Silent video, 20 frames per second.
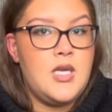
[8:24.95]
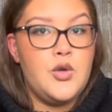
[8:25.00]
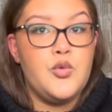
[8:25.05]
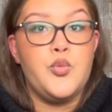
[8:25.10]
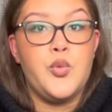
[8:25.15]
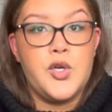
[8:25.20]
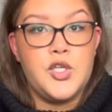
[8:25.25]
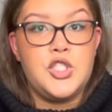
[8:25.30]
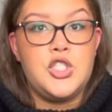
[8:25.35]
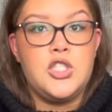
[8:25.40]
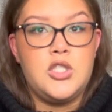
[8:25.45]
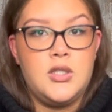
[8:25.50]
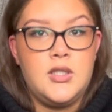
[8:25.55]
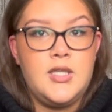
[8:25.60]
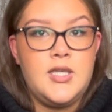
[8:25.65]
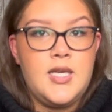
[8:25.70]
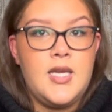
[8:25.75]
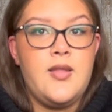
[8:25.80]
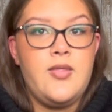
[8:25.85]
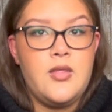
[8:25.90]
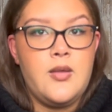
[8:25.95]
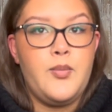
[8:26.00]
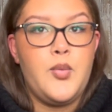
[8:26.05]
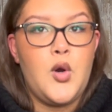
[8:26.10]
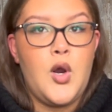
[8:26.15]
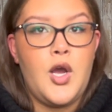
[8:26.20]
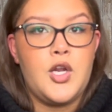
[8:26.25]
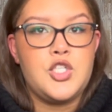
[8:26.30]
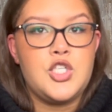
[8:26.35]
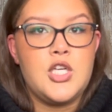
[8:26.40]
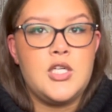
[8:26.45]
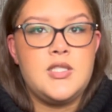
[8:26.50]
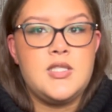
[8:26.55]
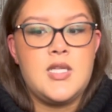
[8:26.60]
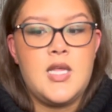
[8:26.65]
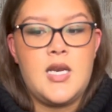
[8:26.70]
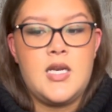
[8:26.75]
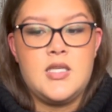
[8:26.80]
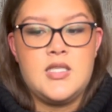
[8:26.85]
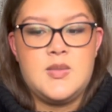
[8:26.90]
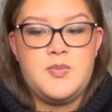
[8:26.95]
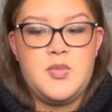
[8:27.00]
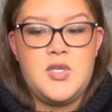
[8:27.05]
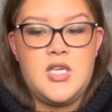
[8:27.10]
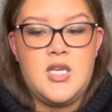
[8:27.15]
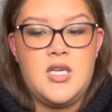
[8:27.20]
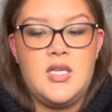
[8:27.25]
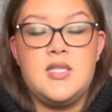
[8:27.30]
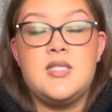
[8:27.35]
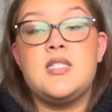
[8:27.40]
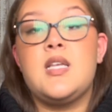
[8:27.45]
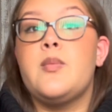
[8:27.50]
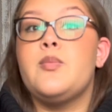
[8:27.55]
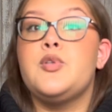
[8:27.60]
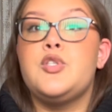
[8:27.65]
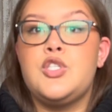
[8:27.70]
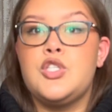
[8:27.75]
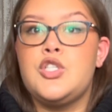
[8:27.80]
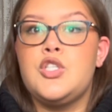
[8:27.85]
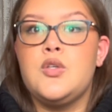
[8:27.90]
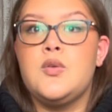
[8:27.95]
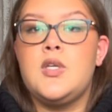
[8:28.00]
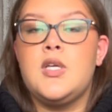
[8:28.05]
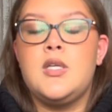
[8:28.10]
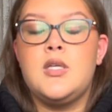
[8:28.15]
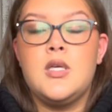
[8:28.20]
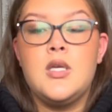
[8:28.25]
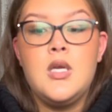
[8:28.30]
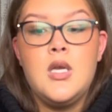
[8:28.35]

originally in the project that is being substituted.